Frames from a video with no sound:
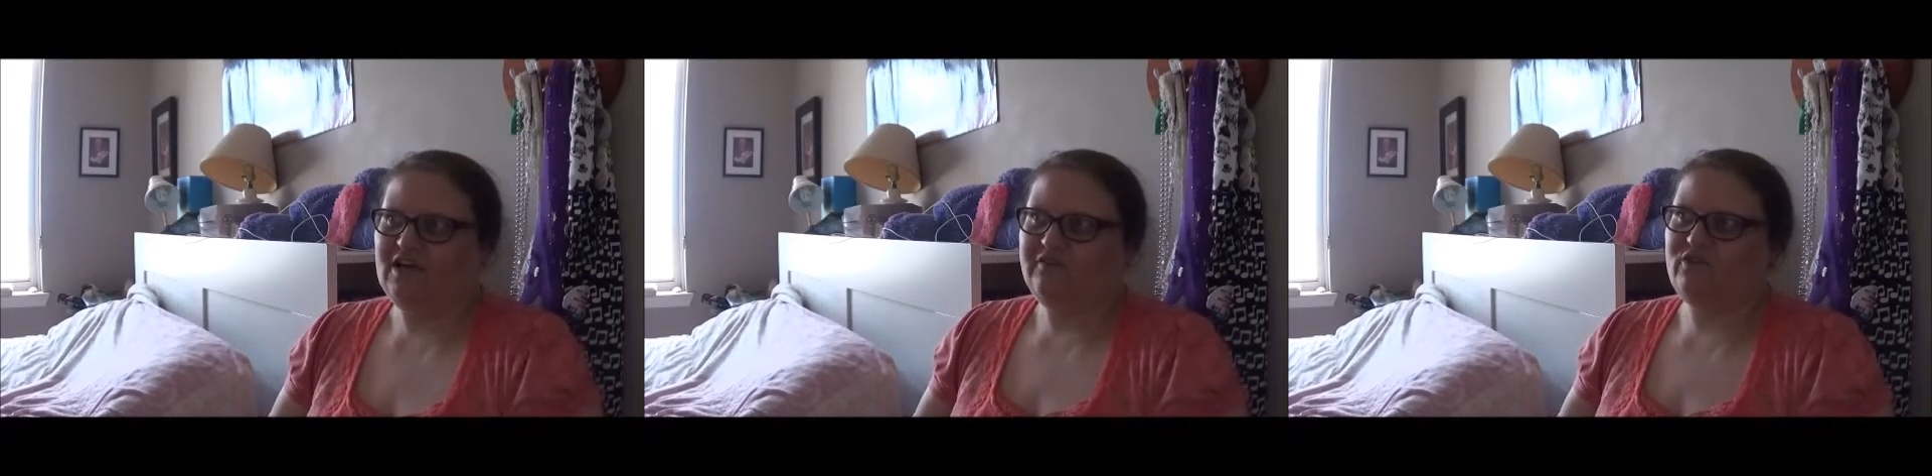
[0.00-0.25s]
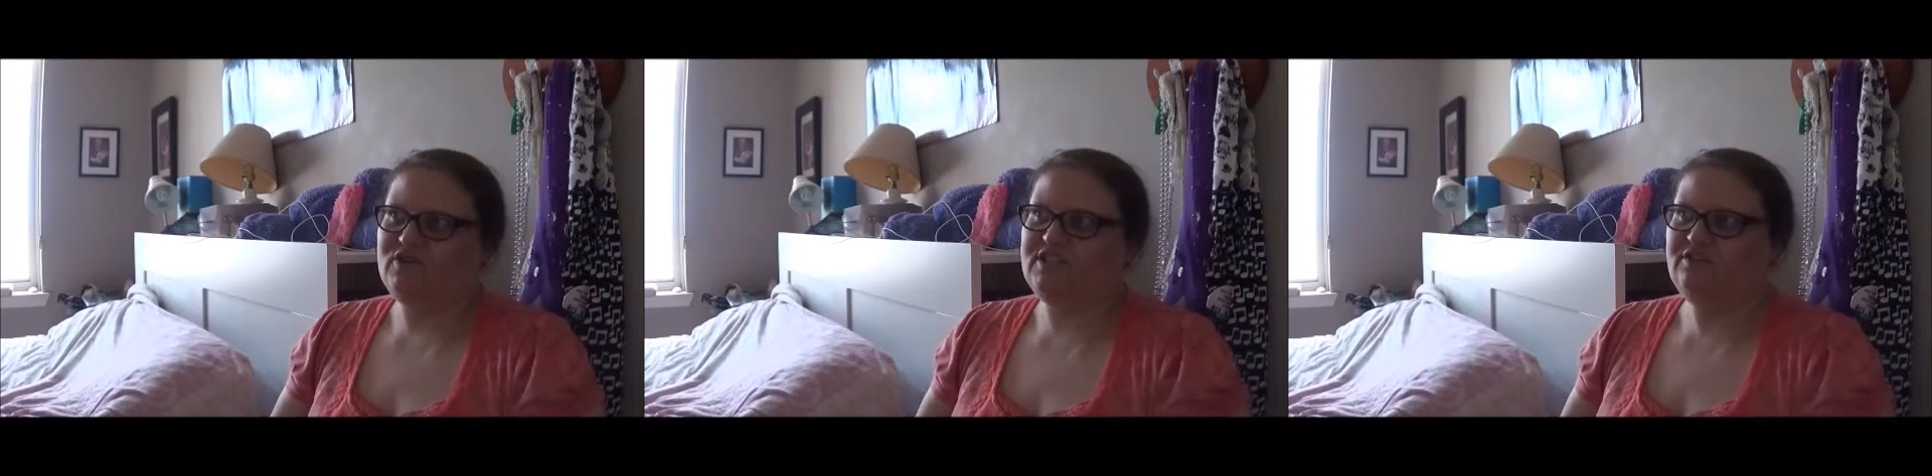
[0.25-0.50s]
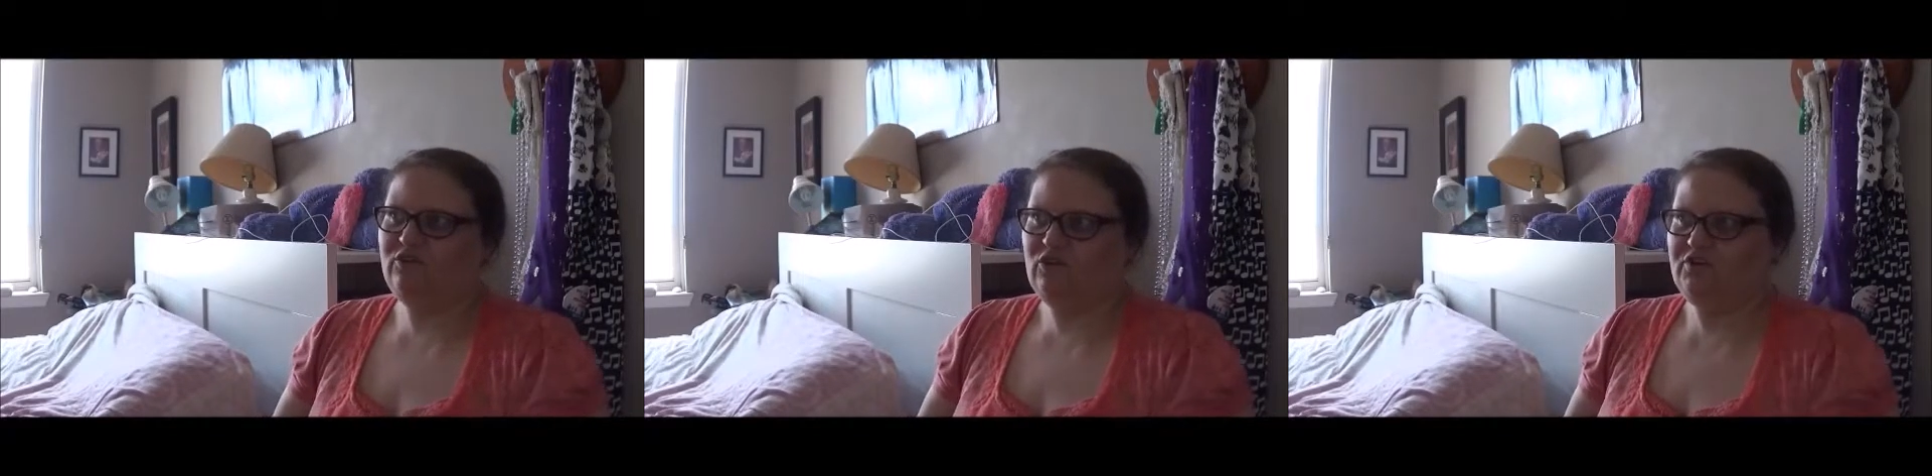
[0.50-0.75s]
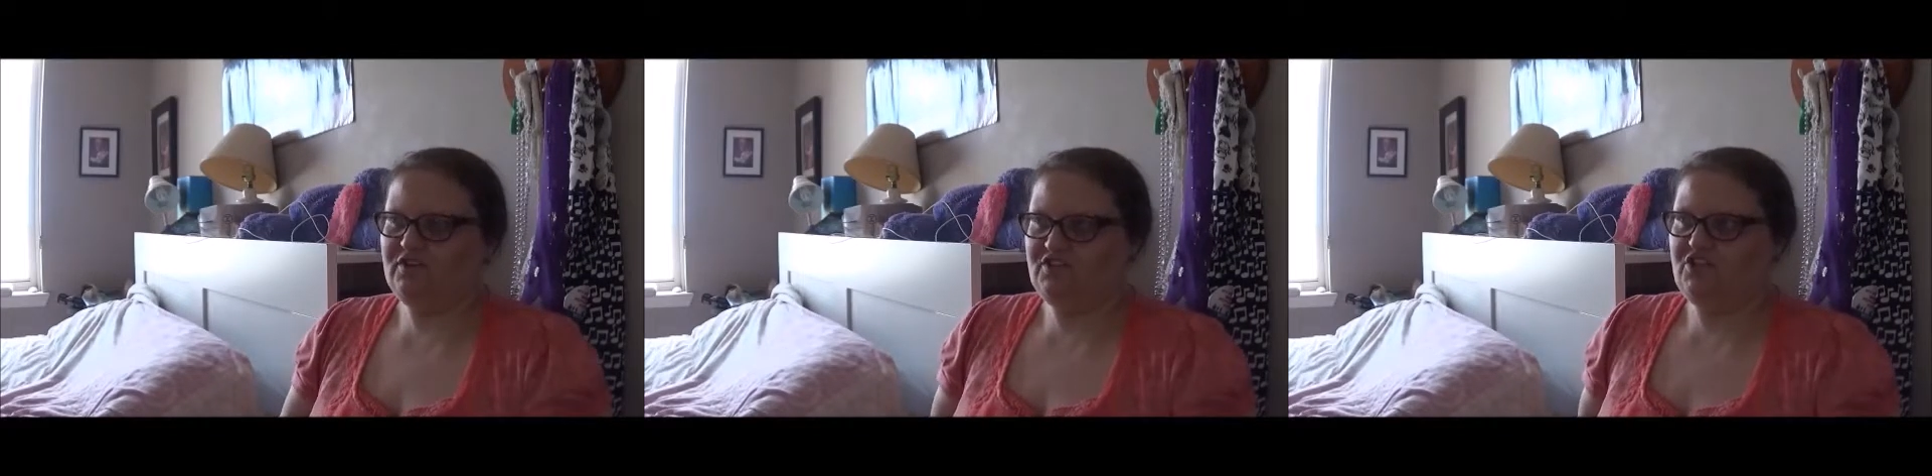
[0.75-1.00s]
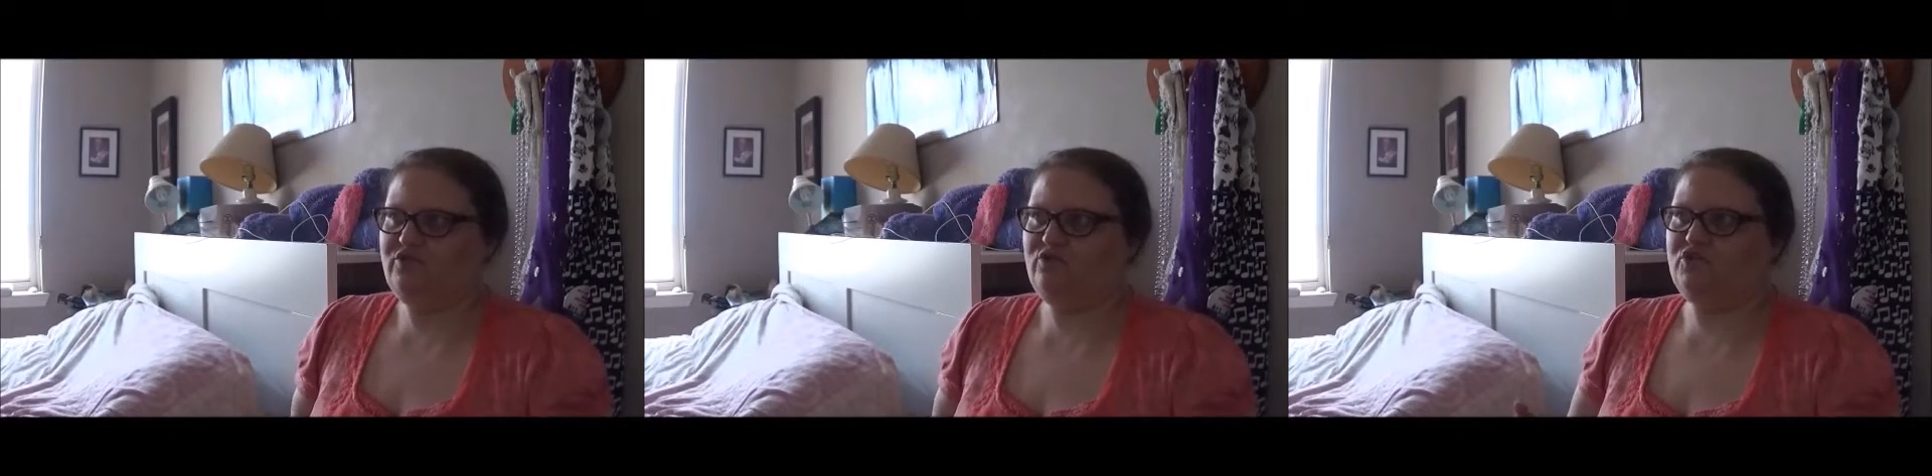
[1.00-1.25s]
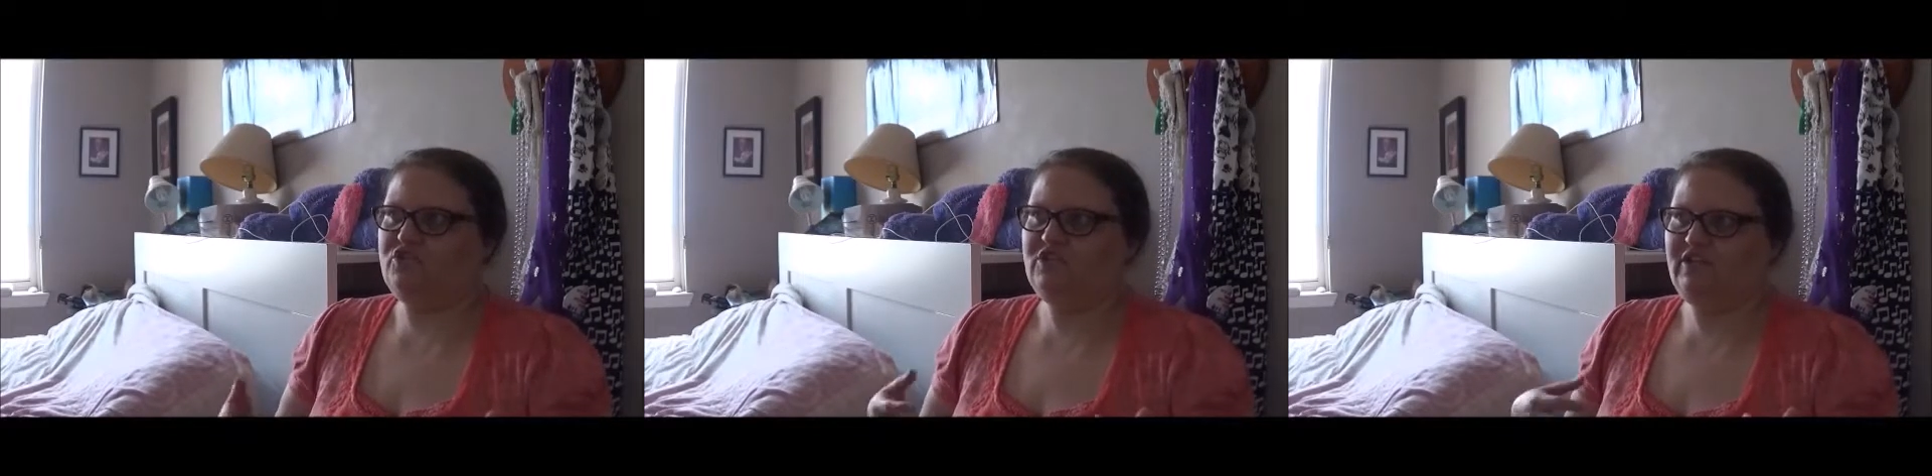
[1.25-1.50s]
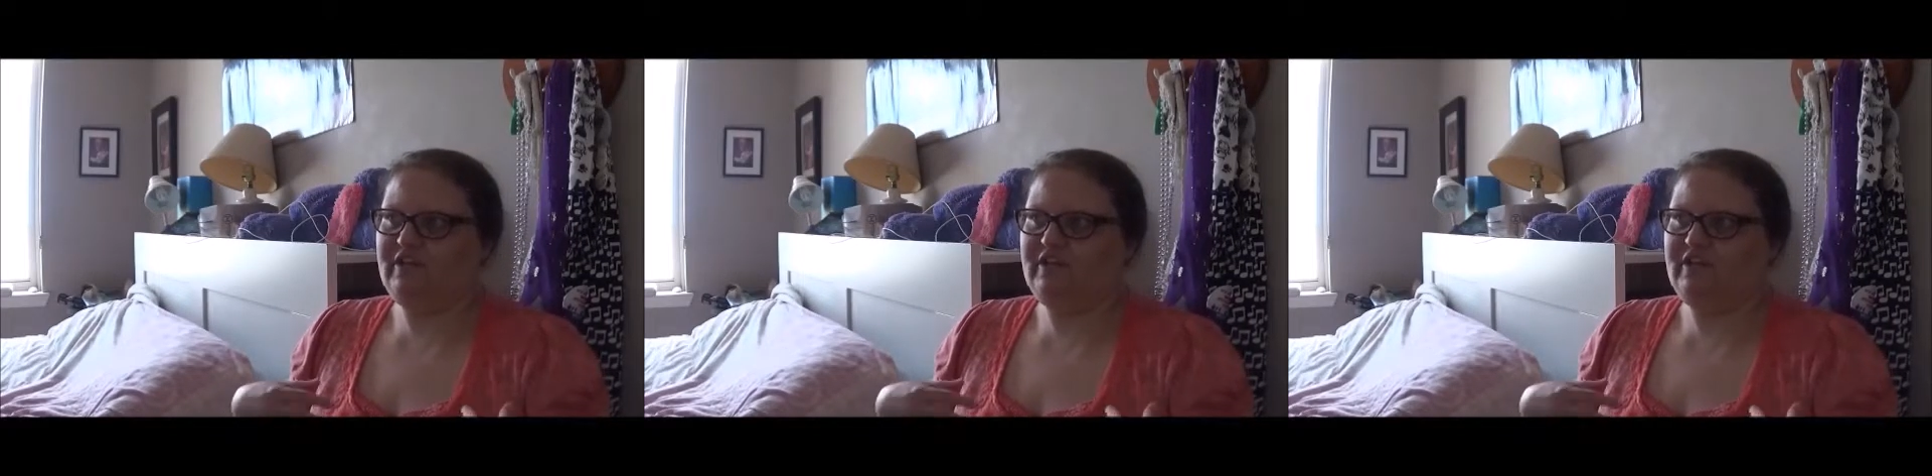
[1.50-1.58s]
First of all, this huge uh,